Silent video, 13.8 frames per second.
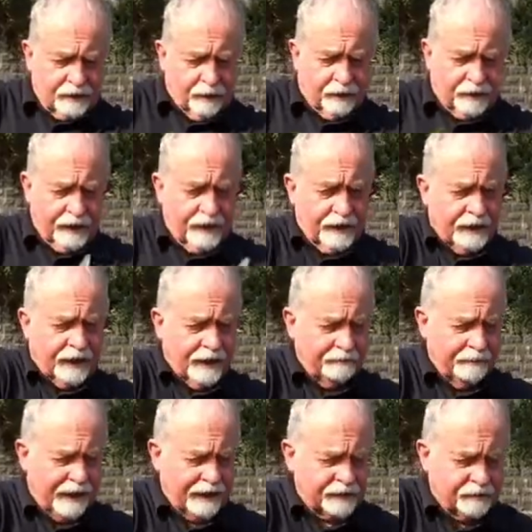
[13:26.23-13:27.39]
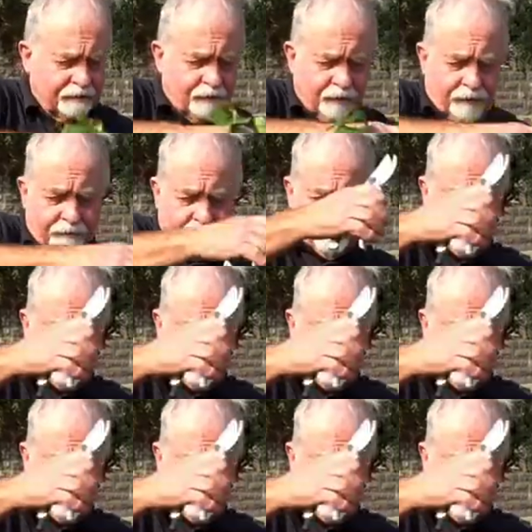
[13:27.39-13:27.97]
So we're gonna cut it back some more.